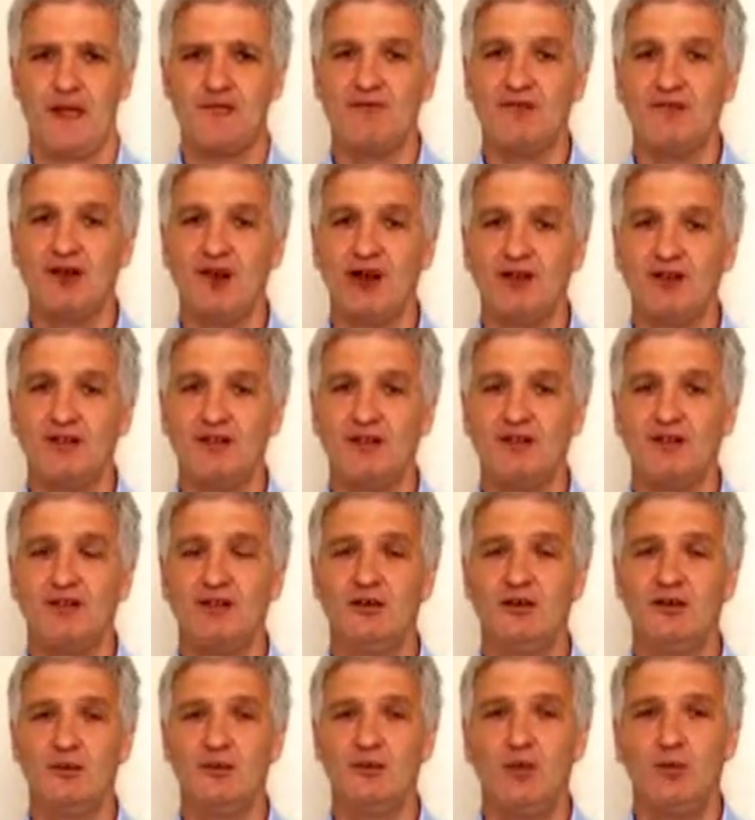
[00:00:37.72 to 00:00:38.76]
And
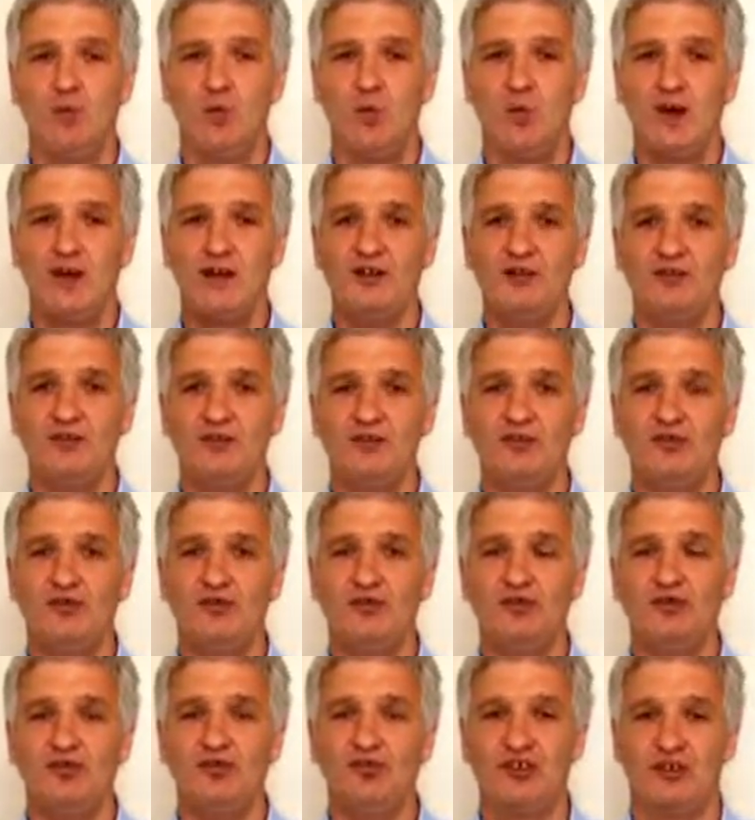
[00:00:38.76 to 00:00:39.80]
finally, when should
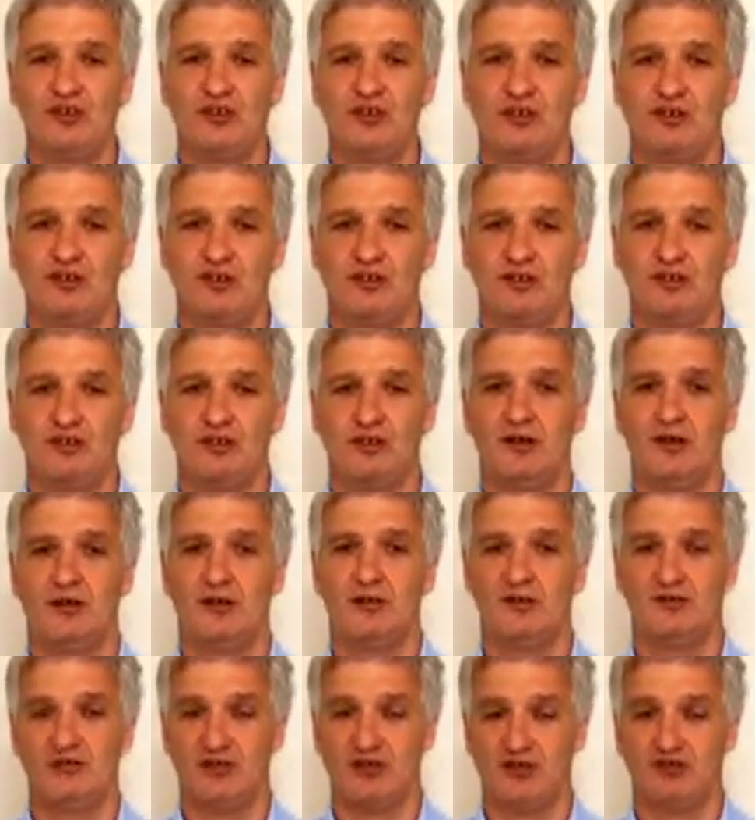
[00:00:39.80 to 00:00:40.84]
you seek
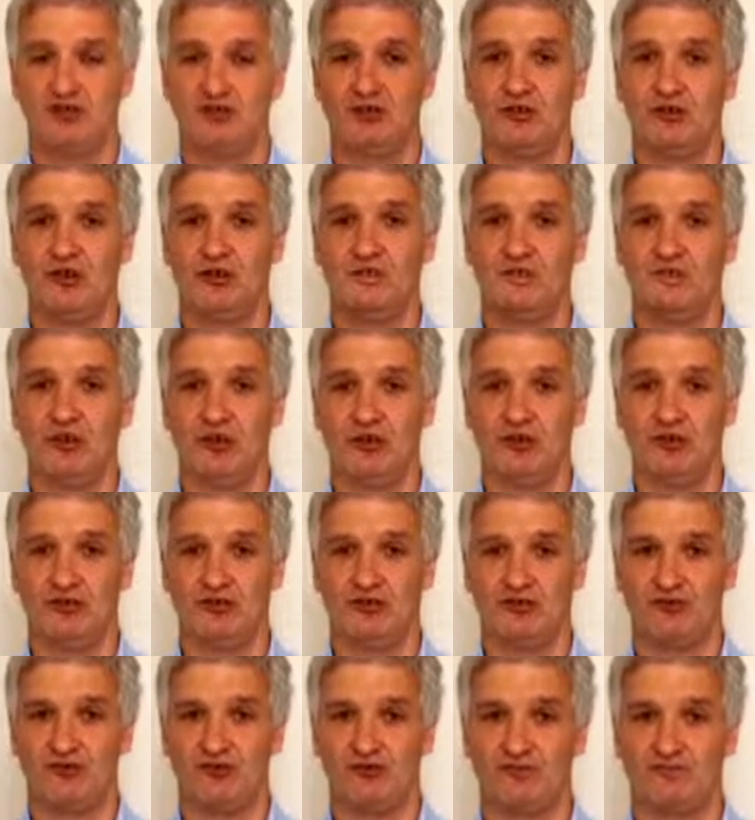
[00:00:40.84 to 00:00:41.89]
professional
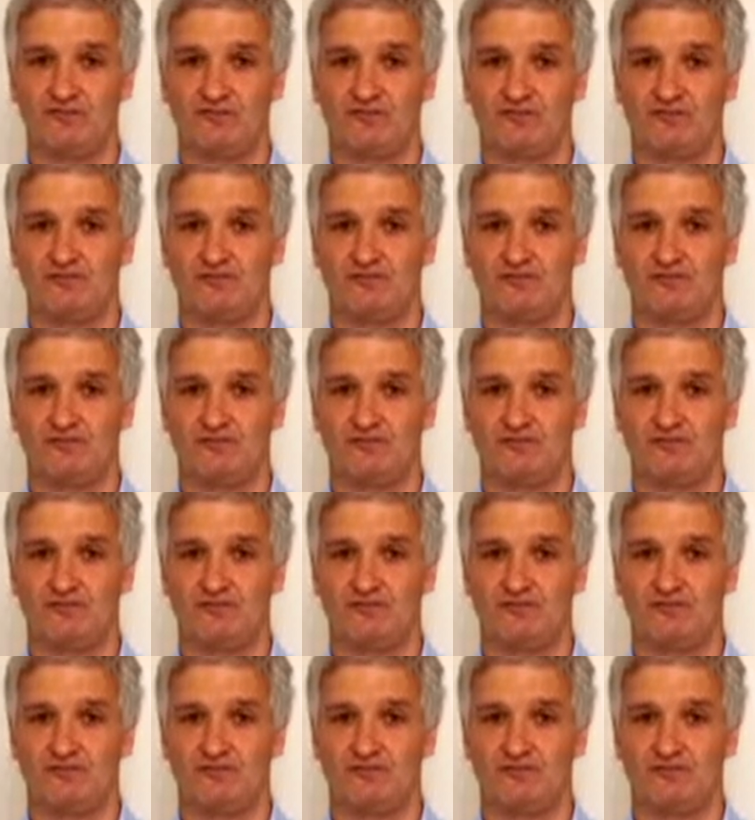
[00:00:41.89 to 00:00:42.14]
advice?